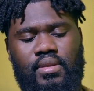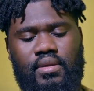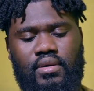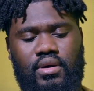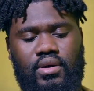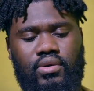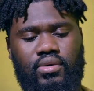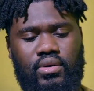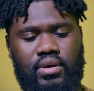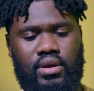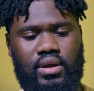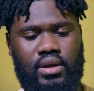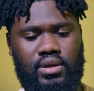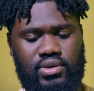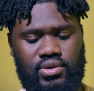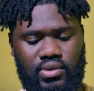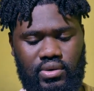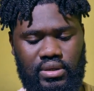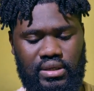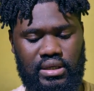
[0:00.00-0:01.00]
oh, okay,
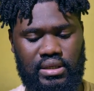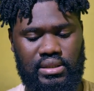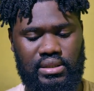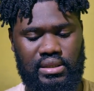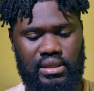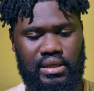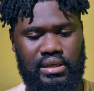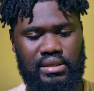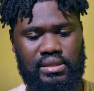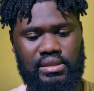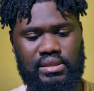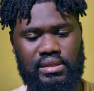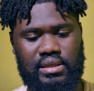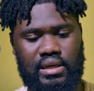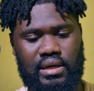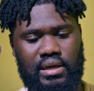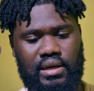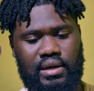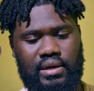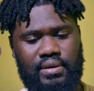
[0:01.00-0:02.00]
so this is
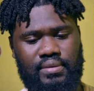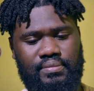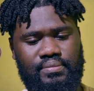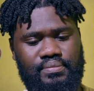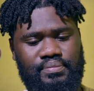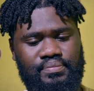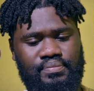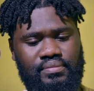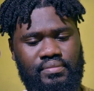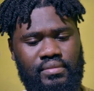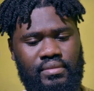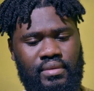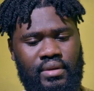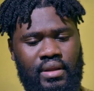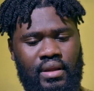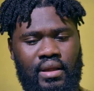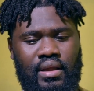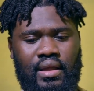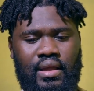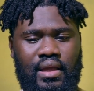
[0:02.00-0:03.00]
a
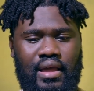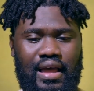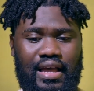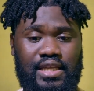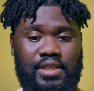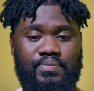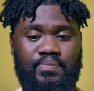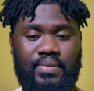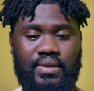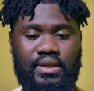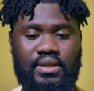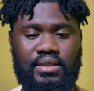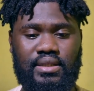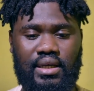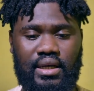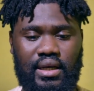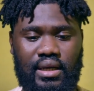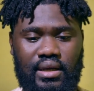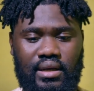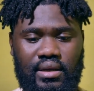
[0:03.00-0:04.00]

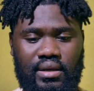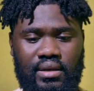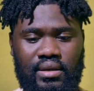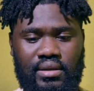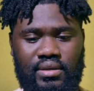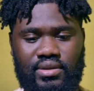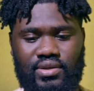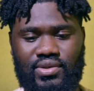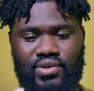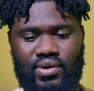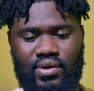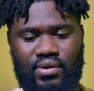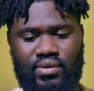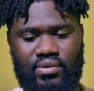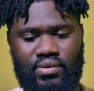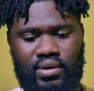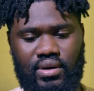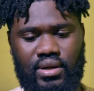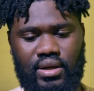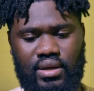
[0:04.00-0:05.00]
splitter. So,
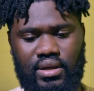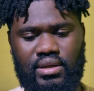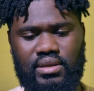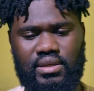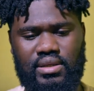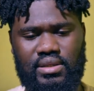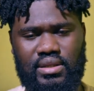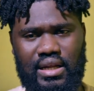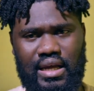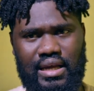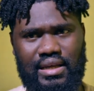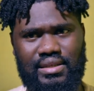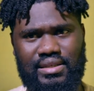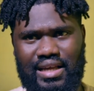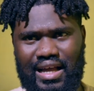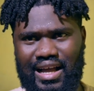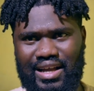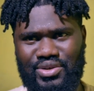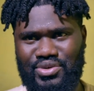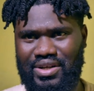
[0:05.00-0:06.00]
oh, okay, this is nice.
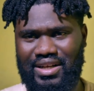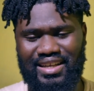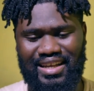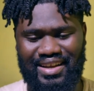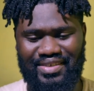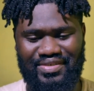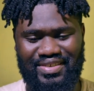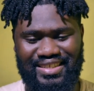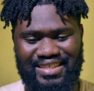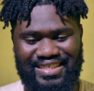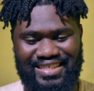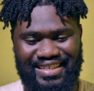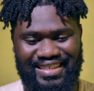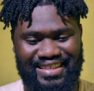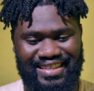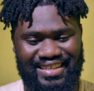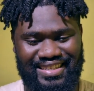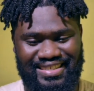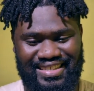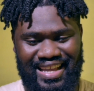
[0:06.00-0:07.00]
I actually haven't
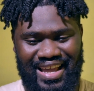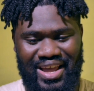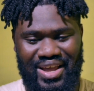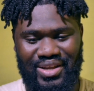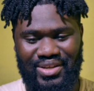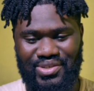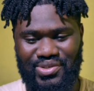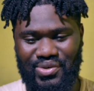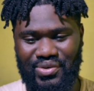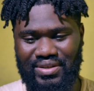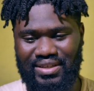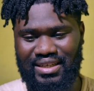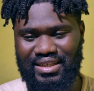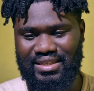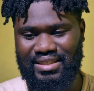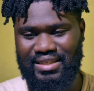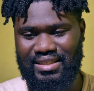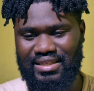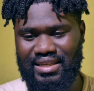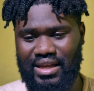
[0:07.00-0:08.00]
seen this. So
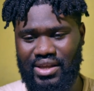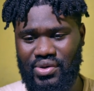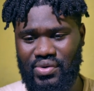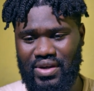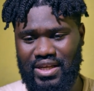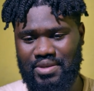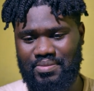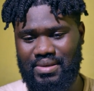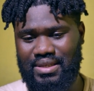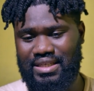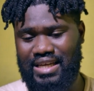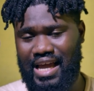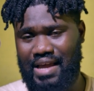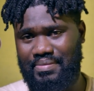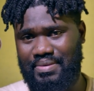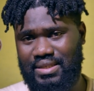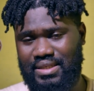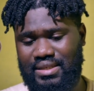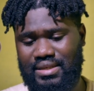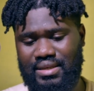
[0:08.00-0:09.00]
this is a USB
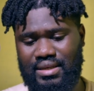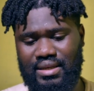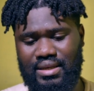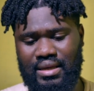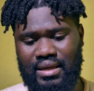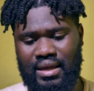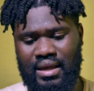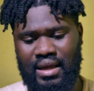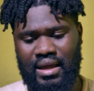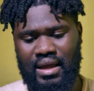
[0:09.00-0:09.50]
Type-C,